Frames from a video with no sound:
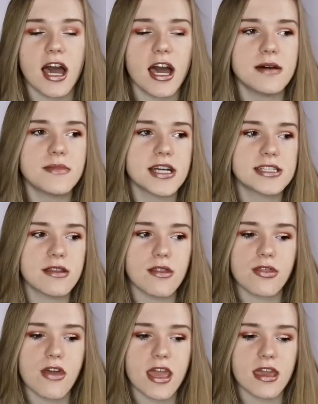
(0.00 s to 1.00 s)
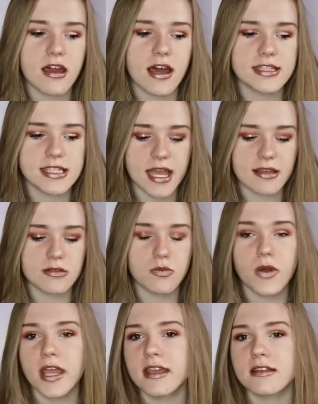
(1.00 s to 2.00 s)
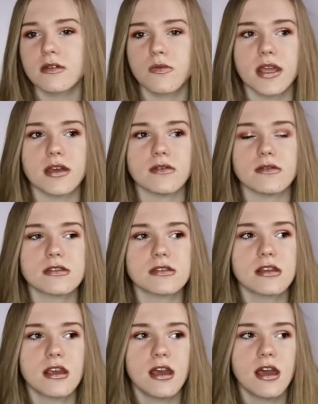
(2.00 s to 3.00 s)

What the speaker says: I didn't think I'd get the wing, the wheels,